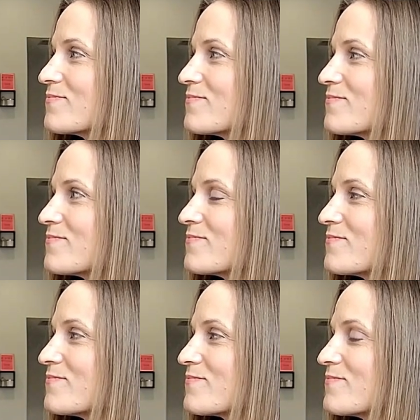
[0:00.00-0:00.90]

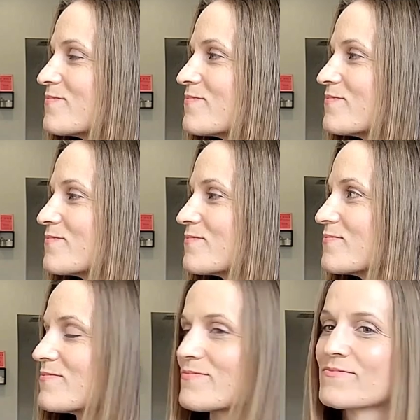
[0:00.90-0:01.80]

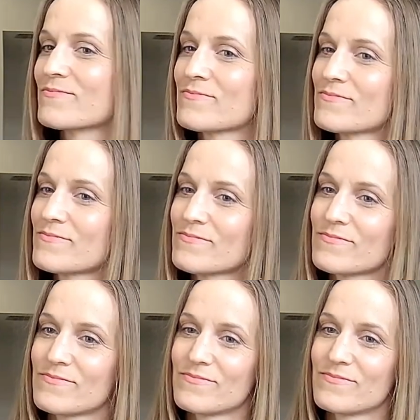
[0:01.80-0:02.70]

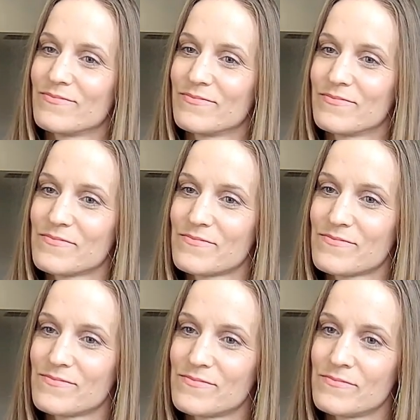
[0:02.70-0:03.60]

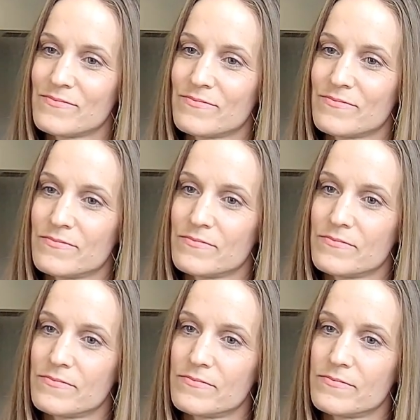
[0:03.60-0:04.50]

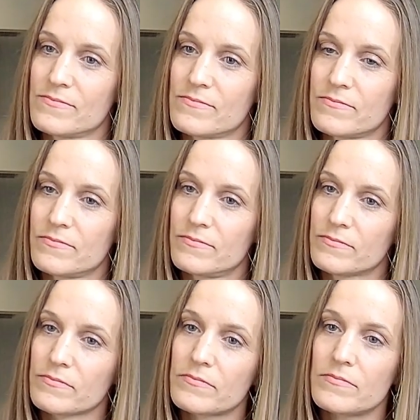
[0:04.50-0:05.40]

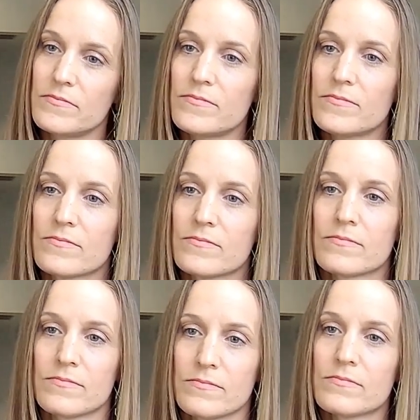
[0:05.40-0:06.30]

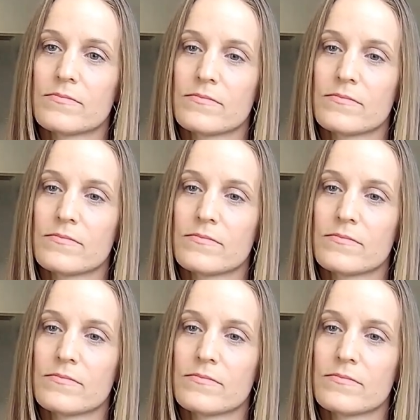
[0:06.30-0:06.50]
No words are spoken by the person on screen.